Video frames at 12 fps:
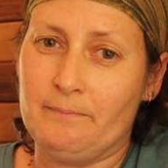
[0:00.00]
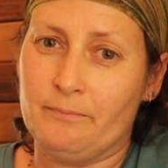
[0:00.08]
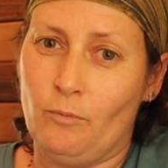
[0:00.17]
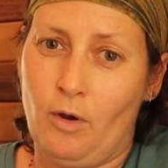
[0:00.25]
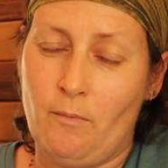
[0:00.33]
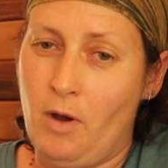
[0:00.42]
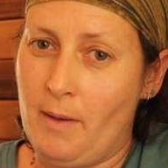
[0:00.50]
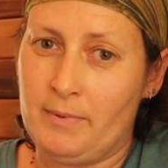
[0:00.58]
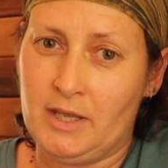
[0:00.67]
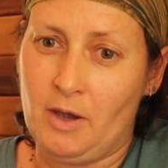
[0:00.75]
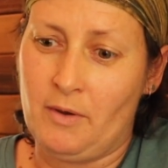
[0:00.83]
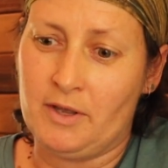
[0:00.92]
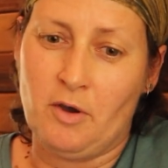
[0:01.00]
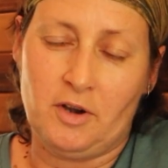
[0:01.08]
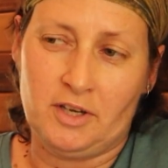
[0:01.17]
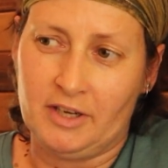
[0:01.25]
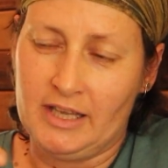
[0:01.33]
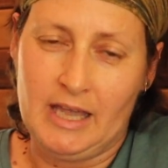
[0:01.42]
what might be going on,
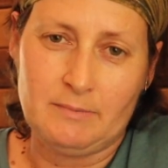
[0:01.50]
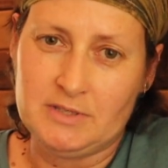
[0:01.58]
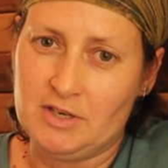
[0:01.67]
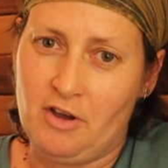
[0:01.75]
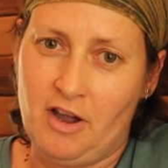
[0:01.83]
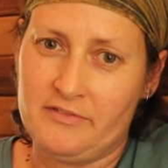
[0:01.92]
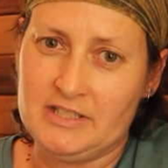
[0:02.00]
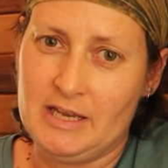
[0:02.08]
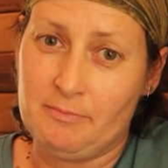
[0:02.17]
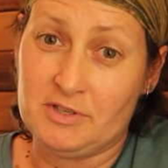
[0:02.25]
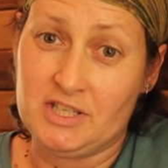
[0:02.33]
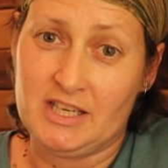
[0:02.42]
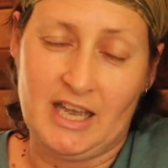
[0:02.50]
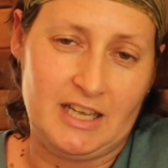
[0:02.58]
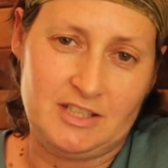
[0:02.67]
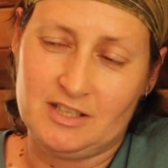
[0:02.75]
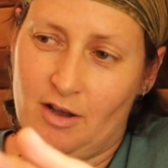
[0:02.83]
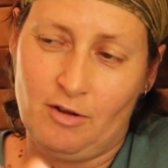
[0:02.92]
and I kept an eye on the temperature
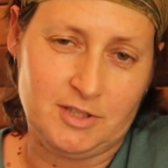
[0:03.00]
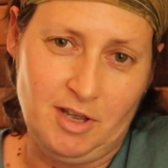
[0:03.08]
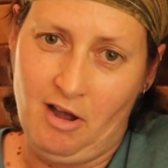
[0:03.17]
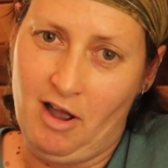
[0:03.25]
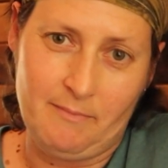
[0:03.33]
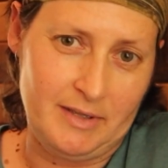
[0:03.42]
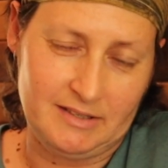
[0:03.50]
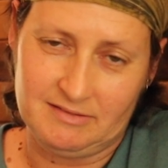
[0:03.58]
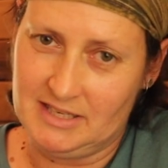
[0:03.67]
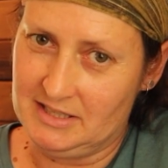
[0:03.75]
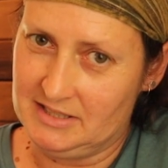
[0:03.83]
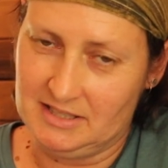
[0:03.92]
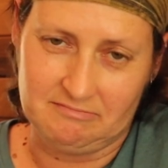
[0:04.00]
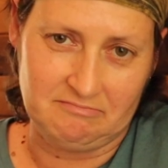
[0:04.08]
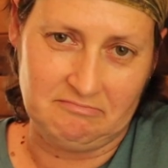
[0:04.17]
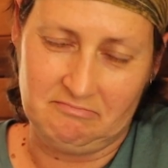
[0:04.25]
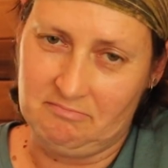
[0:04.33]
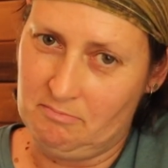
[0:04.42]
gauge the whole time. It didn't
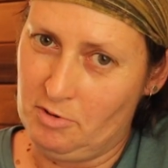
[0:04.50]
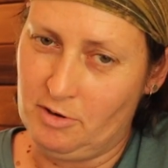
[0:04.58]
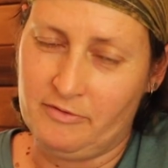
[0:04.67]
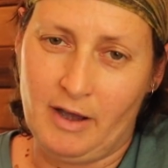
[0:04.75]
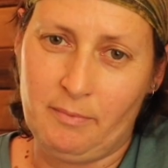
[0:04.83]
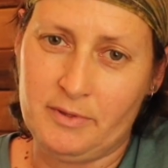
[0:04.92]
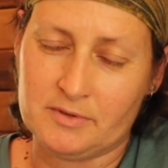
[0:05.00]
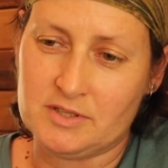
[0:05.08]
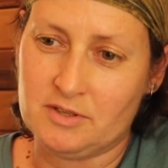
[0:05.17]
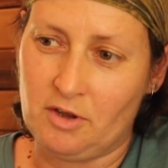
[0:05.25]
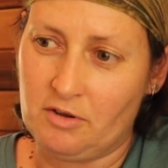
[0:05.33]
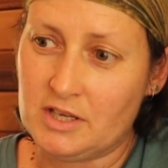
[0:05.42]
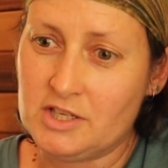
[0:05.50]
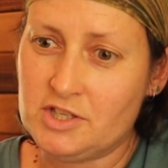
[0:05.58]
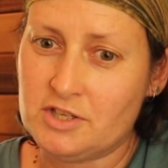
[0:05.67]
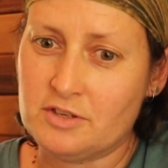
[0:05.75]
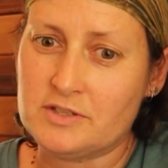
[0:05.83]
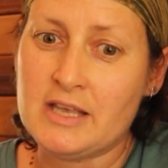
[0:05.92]
move up, there was no
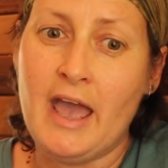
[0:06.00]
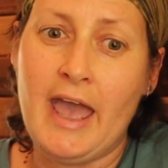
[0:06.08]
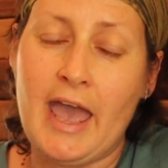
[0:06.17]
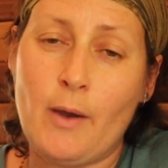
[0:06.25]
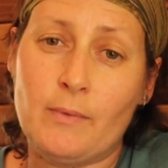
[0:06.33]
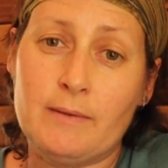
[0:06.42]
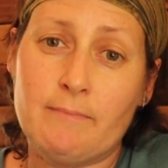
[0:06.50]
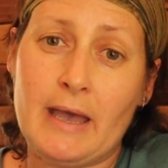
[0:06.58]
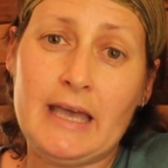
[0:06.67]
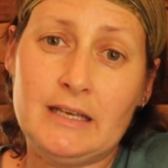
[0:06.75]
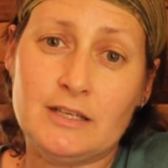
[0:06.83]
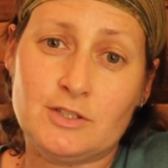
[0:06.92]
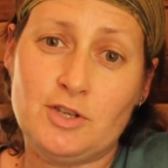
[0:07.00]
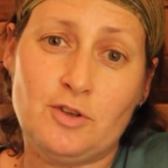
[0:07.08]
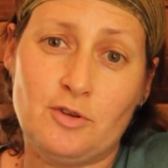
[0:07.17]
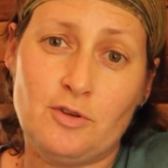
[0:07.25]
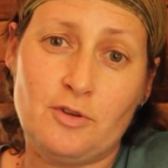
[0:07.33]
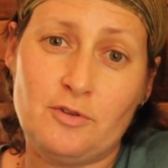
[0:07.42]
issues. And we made it
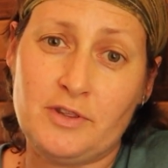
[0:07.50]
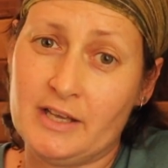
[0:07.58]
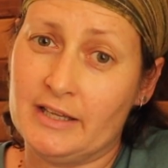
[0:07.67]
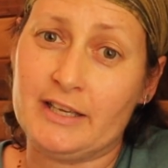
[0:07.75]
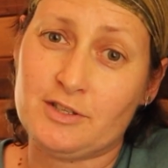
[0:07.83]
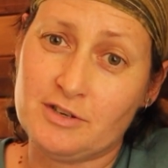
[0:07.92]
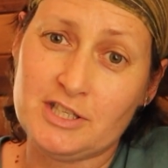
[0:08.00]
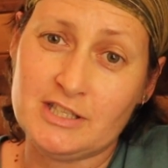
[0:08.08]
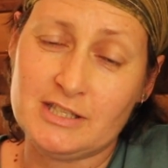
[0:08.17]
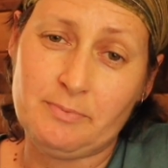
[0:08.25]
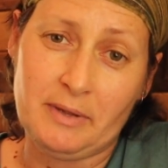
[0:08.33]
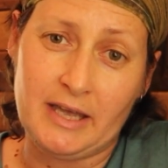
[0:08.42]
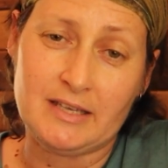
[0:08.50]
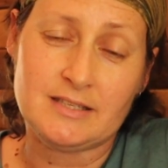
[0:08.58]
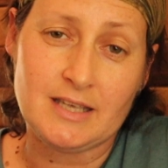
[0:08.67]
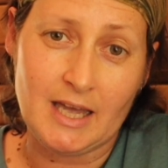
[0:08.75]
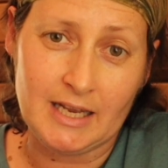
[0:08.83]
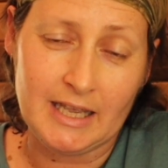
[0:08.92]
to the electrician's
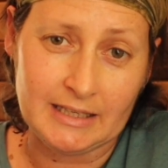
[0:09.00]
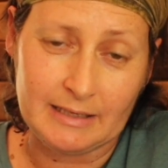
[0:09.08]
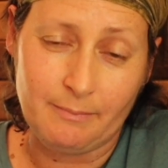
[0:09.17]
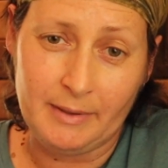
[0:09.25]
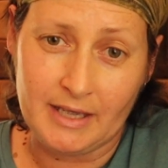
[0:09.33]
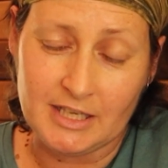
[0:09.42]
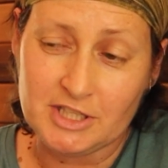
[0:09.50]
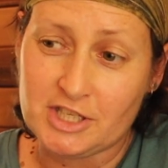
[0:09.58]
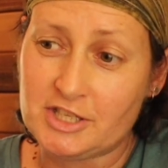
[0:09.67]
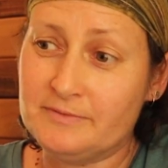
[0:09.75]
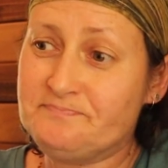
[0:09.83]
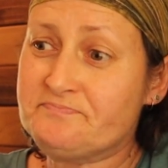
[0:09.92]
place at Airlie Beach.